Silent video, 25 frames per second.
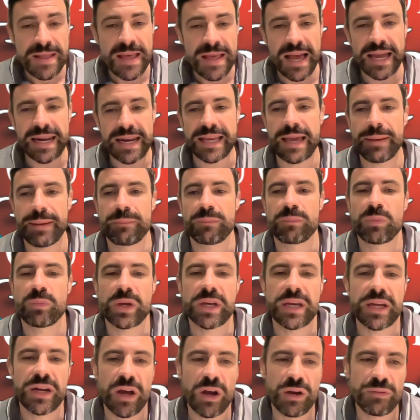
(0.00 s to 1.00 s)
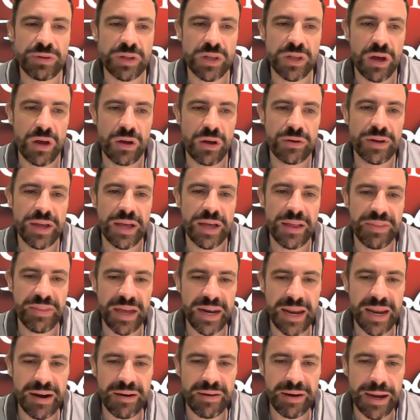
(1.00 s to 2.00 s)
And again, we can overload
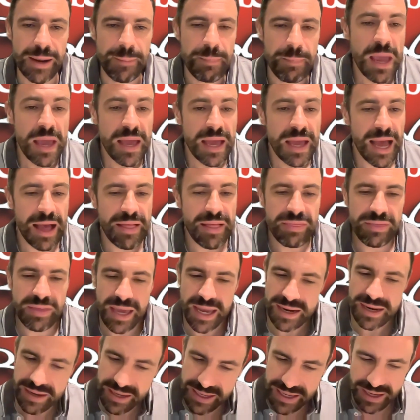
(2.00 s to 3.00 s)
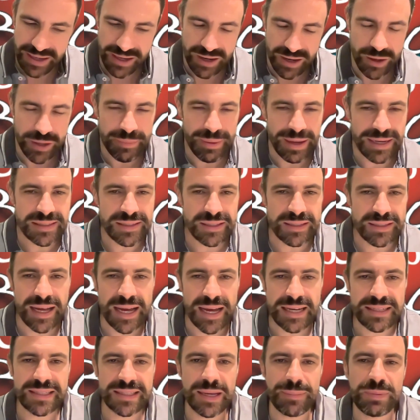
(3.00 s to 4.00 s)
that area. And then again, going back to
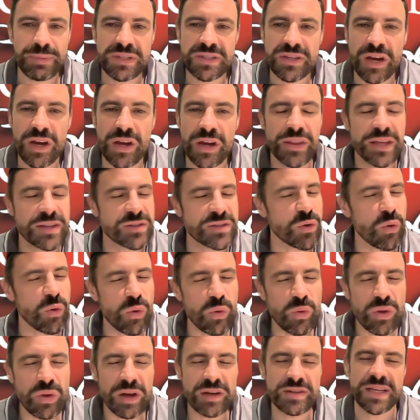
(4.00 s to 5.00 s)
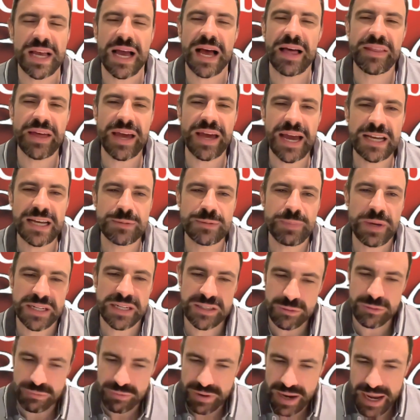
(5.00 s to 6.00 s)
last episode, there's all those other
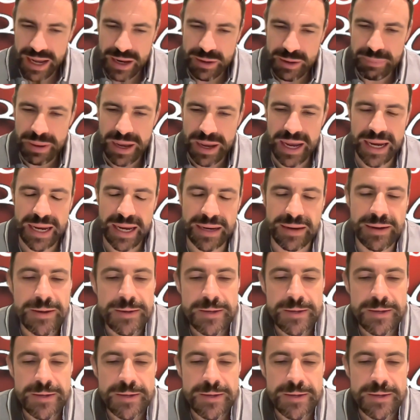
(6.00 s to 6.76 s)
aspects around pain,